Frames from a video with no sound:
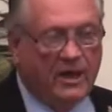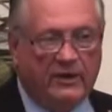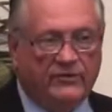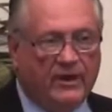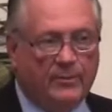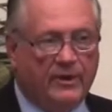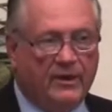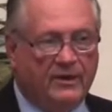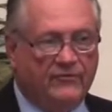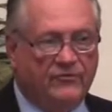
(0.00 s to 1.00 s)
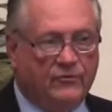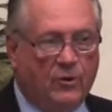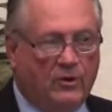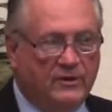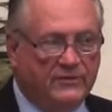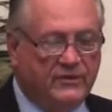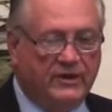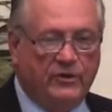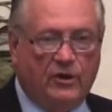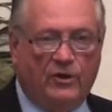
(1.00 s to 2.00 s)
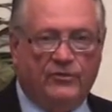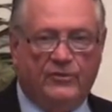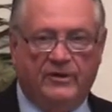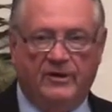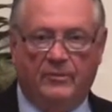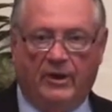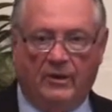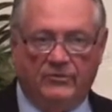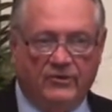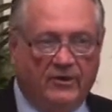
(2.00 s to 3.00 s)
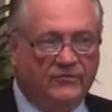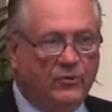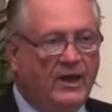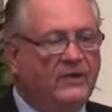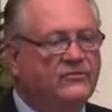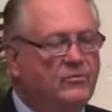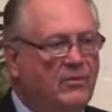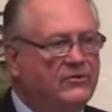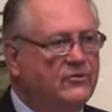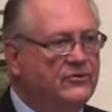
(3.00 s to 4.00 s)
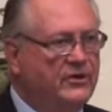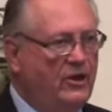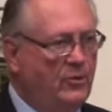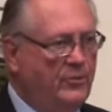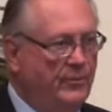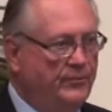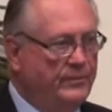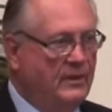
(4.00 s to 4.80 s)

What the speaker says: He's not big enough and strong enough to kill all 3 of them by himself, so he had some muscle to help him.